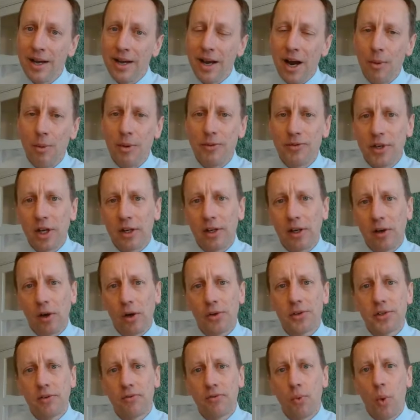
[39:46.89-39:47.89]
And we've done a
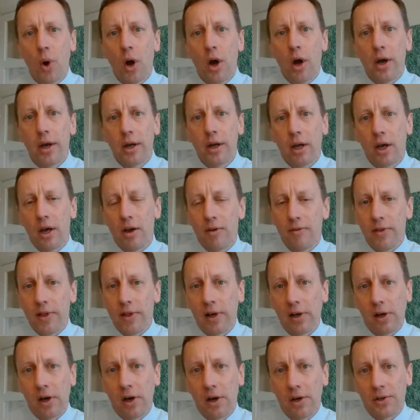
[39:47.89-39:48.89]
lot of work over the
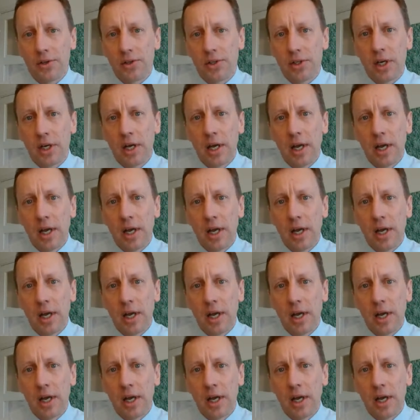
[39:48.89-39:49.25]
last